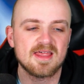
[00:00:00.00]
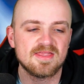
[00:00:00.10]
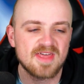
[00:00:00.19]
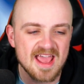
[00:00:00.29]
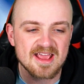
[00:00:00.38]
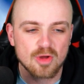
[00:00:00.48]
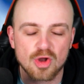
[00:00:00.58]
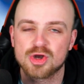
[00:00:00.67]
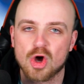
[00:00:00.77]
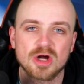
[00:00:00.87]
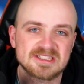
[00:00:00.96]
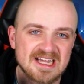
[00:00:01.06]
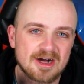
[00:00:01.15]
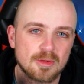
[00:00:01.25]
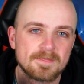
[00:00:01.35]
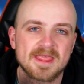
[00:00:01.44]
they got knocked
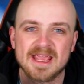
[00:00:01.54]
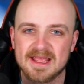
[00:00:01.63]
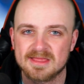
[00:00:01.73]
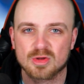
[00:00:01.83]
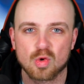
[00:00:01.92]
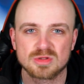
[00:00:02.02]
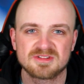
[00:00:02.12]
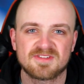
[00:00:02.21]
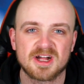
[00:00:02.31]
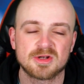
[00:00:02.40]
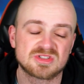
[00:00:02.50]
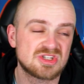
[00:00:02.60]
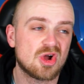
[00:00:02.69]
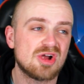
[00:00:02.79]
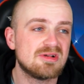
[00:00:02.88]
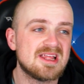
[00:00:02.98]
out in the quarterfinals. And
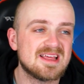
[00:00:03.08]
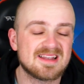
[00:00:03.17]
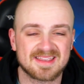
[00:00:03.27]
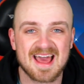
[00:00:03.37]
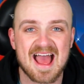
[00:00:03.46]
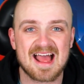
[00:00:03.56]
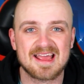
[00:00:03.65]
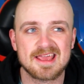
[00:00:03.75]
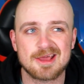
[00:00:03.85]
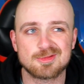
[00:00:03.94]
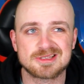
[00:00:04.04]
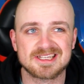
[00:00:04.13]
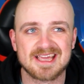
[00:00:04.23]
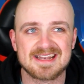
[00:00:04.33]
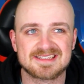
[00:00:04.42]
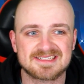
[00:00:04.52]
not only that, it was
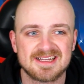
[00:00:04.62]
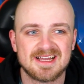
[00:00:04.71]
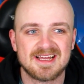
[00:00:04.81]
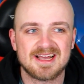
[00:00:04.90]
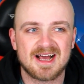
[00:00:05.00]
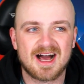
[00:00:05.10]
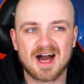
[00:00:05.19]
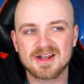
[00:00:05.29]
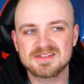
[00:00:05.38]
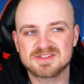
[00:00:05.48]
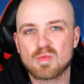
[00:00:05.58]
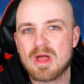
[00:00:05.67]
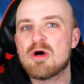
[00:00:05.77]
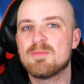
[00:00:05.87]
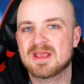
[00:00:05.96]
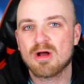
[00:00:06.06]
against
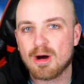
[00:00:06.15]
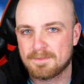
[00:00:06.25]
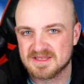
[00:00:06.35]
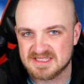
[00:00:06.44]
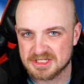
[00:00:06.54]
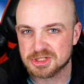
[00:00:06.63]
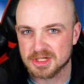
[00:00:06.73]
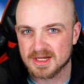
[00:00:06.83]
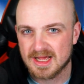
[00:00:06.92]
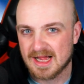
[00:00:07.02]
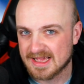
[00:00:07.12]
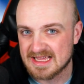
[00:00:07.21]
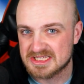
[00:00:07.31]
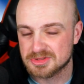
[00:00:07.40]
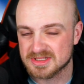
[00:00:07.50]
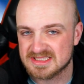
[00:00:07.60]
underwhelming opposition, I
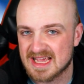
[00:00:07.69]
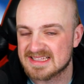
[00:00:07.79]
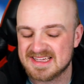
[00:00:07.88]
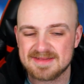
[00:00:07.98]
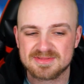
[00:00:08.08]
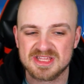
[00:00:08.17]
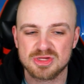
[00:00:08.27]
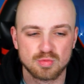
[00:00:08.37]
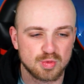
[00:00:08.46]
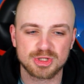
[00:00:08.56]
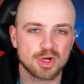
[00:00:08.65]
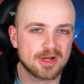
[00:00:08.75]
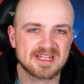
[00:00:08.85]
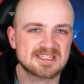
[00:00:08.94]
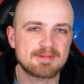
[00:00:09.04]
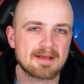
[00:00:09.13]
guess you could say. Teams that you would not
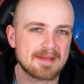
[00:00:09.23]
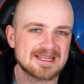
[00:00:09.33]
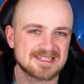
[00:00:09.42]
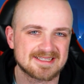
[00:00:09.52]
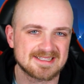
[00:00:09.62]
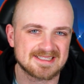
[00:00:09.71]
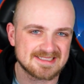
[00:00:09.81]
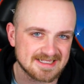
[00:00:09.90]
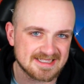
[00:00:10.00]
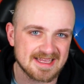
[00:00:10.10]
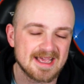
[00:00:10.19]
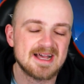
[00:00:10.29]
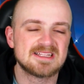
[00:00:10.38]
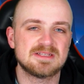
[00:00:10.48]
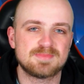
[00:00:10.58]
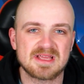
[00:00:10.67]
expect Manchester City
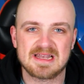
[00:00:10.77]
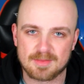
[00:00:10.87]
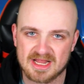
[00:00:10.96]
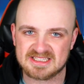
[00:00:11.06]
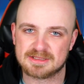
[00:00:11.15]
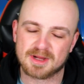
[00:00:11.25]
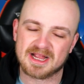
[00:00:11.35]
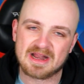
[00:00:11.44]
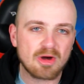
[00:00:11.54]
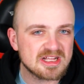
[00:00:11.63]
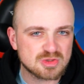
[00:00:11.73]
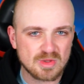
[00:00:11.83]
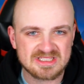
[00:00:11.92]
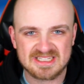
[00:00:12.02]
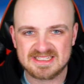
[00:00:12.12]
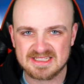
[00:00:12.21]
to be eliminated by. Now, I
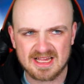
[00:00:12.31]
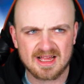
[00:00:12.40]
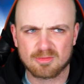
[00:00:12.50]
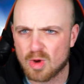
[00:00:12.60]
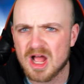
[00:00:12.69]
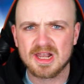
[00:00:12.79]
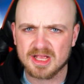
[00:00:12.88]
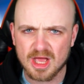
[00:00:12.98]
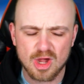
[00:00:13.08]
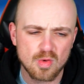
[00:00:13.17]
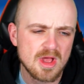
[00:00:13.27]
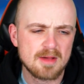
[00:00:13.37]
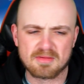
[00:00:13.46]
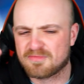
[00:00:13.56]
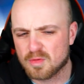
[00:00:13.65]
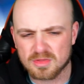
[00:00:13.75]
tweeted a while ago,
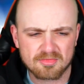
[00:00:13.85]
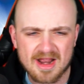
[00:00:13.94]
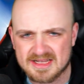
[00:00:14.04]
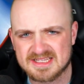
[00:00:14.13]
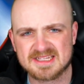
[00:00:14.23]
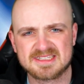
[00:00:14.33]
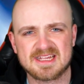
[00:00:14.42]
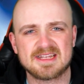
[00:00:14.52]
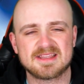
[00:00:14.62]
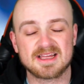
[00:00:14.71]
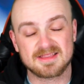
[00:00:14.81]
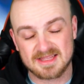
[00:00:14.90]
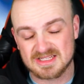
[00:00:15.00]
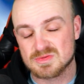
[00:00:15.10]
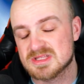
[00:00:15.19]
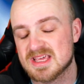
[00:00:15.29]
before the round of 16, that
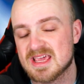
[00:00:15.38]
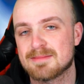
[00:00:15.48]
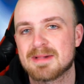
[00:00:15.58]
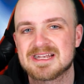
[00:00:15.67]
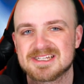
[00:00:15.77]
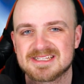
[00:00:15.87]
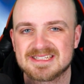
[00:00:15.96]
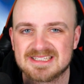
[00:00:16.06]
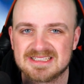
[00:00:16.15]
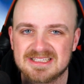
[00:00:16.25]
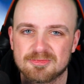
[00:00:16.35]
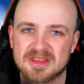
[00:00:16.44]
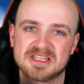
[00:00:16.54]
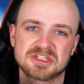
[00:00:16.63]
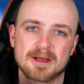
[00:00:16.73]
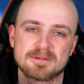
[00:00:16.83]
this was the year Manchester City win
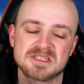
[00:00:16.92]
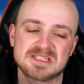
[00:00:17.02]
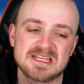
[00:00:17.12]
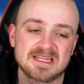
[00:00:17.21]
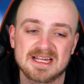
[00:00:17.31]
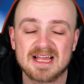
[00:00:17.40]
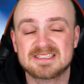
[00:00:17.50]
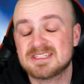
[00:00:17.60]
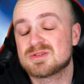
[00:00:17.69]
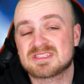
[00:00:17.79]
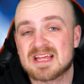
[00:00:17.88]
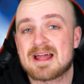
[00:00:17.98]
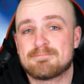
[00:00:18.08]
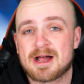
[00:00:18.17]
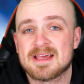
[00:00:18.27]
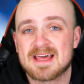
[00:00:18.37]
the Champions League. And I still stand
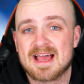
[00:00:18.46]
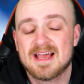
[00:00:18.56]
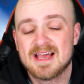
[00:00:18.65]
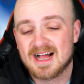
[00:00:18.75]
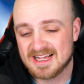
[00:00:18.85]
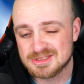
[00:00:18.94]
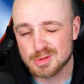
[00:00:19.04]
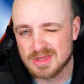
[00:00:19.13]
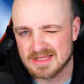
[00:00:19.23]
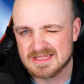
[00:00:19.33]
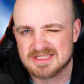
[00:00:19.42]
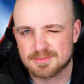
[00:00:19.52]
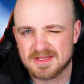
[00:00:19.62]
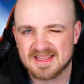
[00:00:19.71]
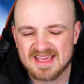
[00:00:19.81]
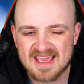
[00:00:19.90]
by that. I do think this will
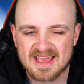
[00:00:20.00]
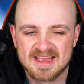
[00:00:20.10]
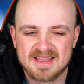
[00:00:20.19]
be the year